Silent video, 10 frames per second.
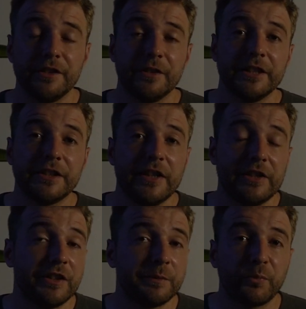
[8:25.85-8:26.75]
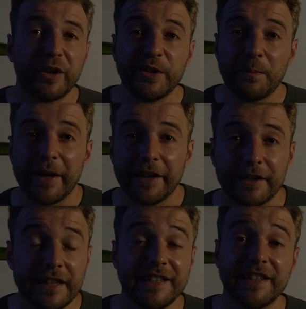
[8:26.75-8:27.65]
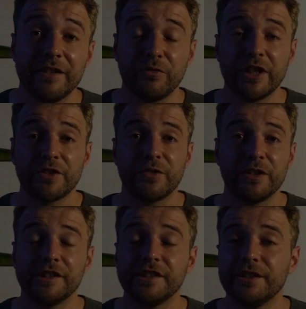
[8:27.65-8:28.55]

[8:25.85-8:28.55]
It doesn't break the bank eating in restaurants.